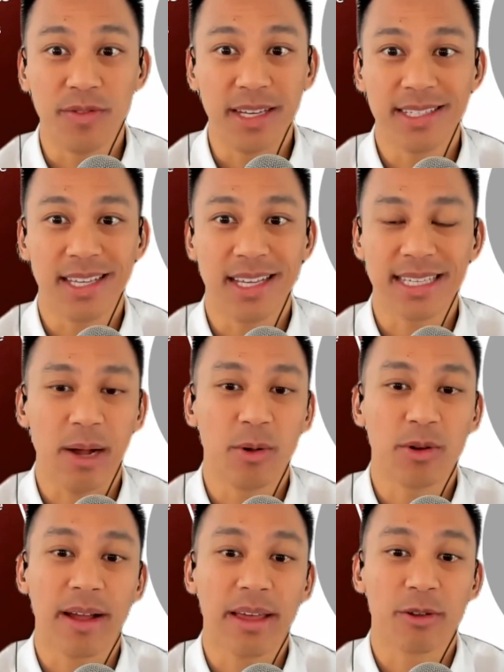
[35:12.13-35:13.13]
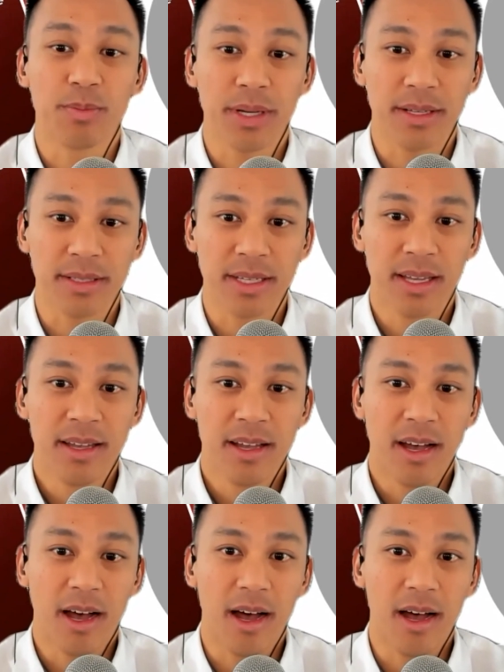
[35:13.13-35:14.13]
And he says, I would rather build
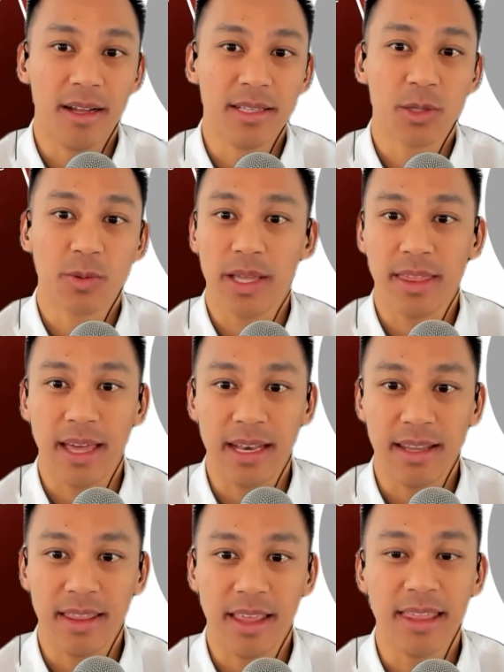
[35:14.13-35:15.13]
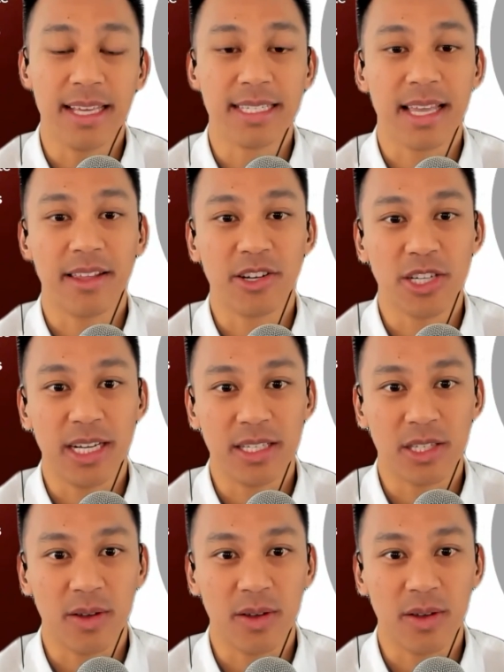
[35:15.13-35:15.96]
on Sui than these other chains.